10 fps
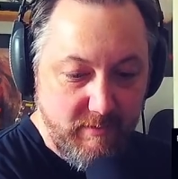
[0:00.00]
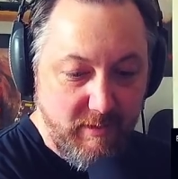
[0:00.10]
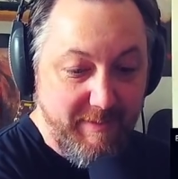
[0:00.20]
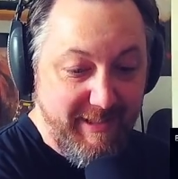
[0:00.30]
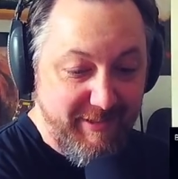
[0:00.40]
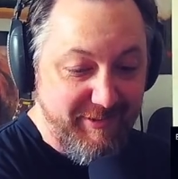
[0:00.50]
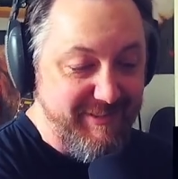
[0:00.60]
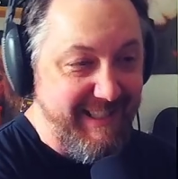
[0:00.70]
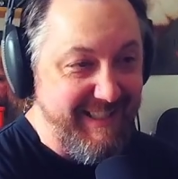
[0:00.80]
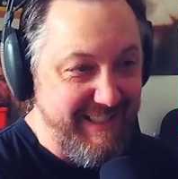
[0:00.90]
All my hairs are
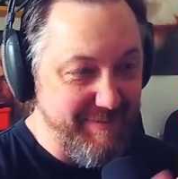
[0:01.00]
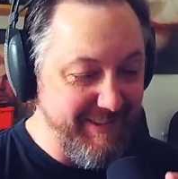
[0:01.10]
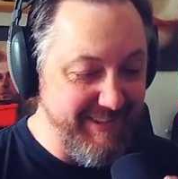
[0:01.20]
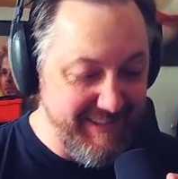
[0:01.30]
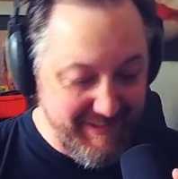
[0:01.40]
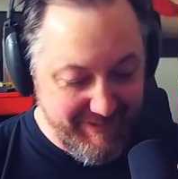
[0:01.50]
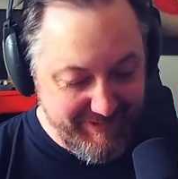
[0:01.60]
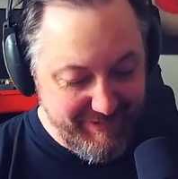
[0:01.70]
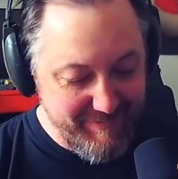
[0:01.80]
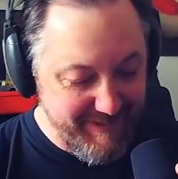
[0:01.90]
standing up because I love this
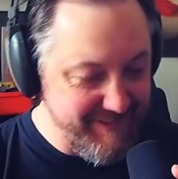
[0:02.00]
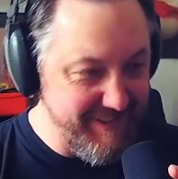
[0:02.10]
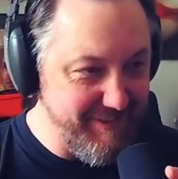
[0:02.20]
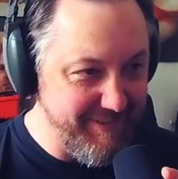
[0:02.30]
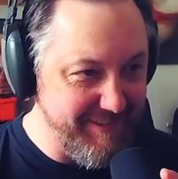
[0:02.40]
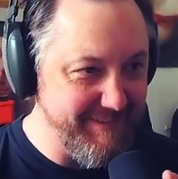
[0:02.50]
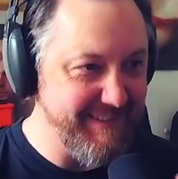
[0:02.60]
so much. I know it's coming.